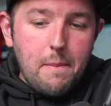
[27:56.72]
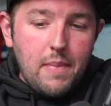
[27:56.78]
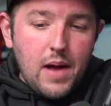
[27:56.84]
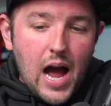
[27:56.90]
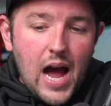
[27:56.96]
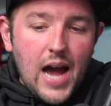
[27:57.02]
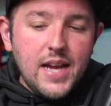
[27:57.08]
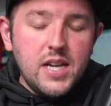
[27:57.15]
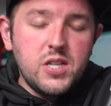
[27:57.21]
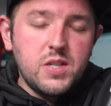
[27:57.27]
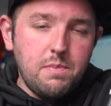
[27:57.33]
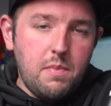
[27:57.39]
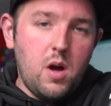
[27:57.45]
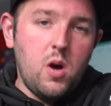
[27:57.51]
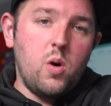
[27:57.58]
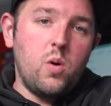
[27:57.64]
highest
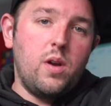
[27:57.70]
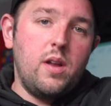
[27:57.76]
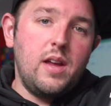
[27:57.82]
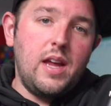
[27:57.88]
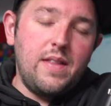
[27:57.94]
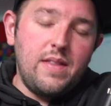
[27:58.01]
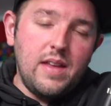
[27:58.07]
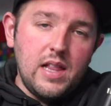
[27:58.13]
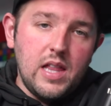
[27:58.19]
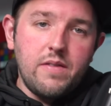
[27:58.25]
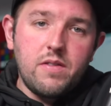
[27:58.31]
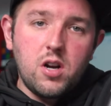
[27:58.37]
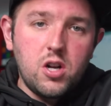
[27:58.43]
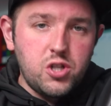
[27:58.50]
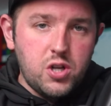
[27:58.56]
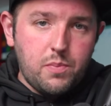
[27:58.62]
mode in the
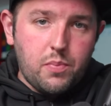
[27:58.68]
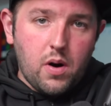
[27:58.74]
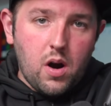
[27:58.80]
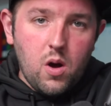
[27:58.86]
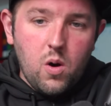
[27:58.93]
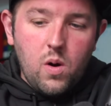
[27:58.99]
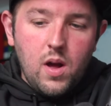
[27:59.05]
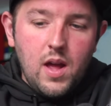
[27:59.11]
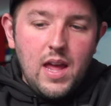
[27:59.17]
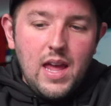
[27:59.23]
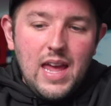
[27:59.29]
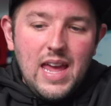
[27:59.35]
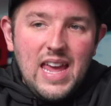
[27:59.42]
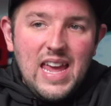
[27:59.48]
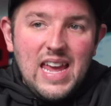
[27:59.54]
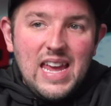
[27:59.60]
1100 Pro
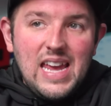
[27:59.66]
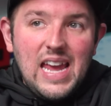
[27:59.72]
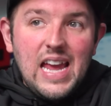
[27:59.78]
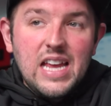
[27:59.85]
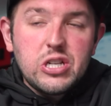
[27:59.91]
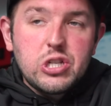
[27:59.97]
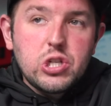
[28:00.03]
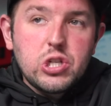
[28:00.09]
is